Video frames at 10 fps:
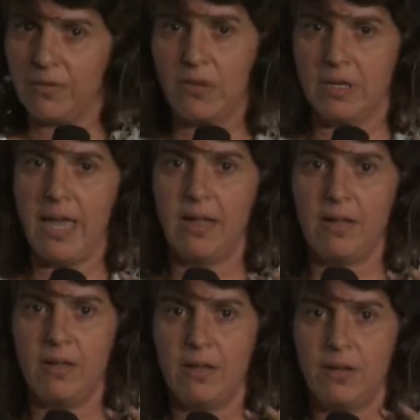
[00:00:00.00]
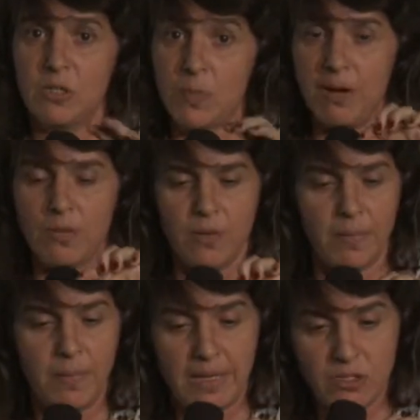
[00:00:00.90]
If you get a spider
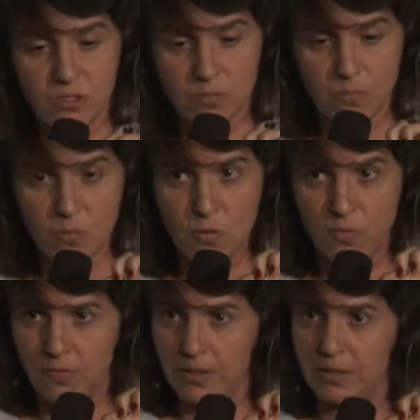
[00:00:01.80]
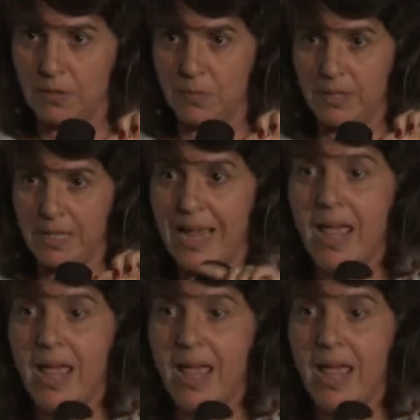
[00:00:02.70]
web and just move a little bit,